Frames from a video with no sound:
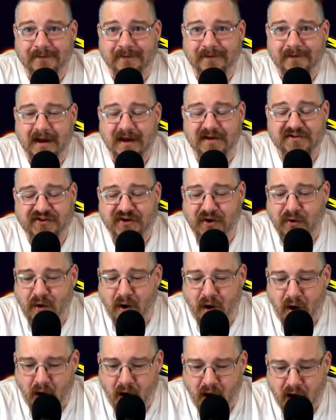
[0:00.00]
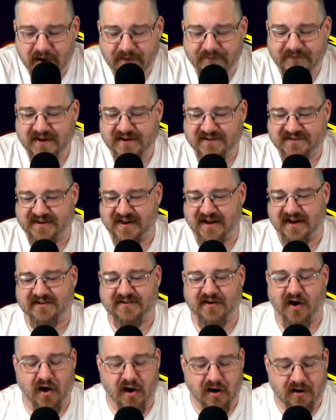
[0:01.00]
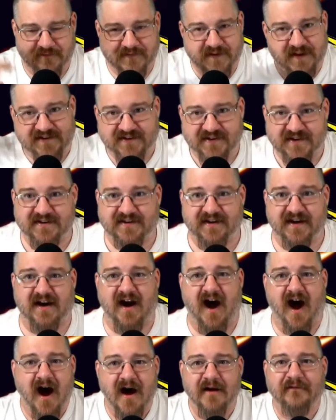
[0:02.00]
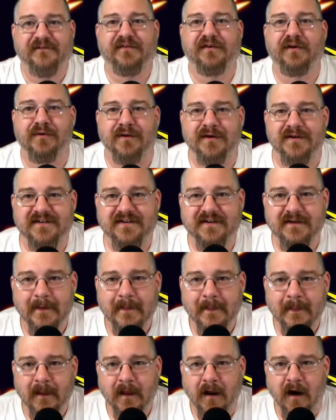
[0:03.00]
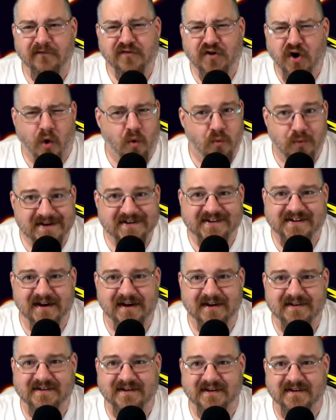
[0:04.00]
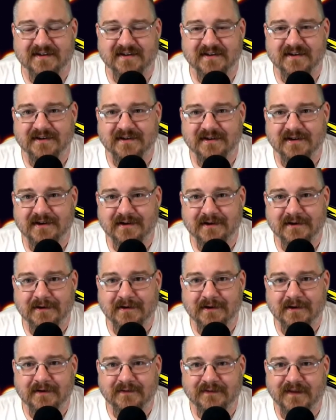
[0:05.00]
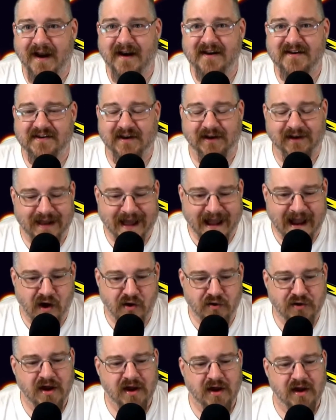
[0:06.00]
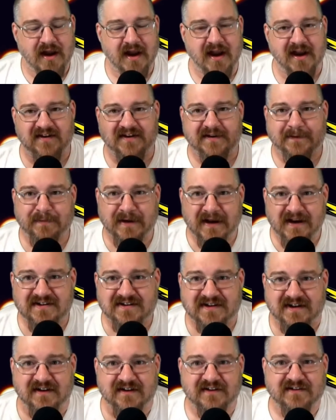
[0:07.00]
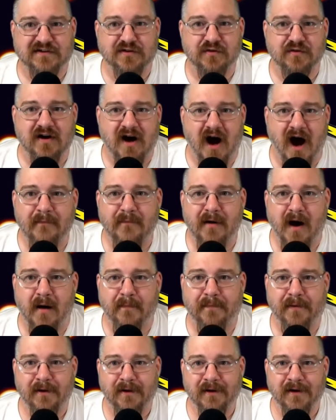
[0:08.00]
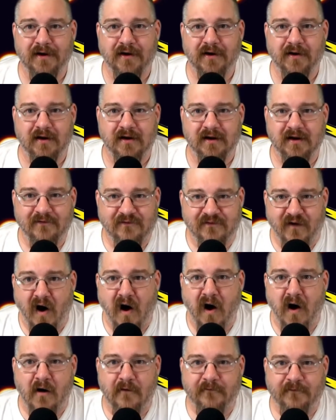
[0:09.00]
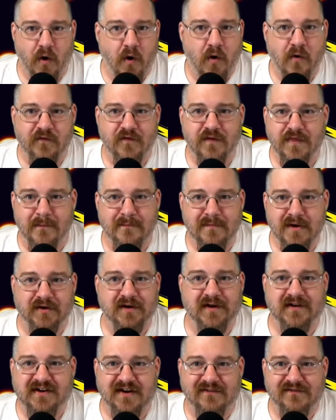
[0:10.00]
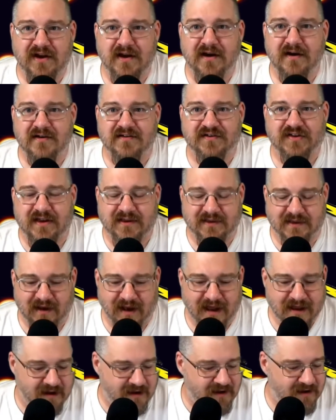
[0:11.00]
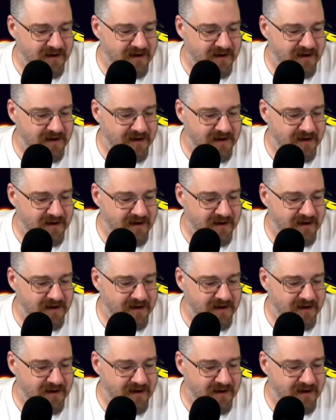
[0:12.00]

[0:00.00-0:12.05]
And so all of these things, all of this is a confluence of coincidences that has allowed a species to come up, evolve over the millions of years that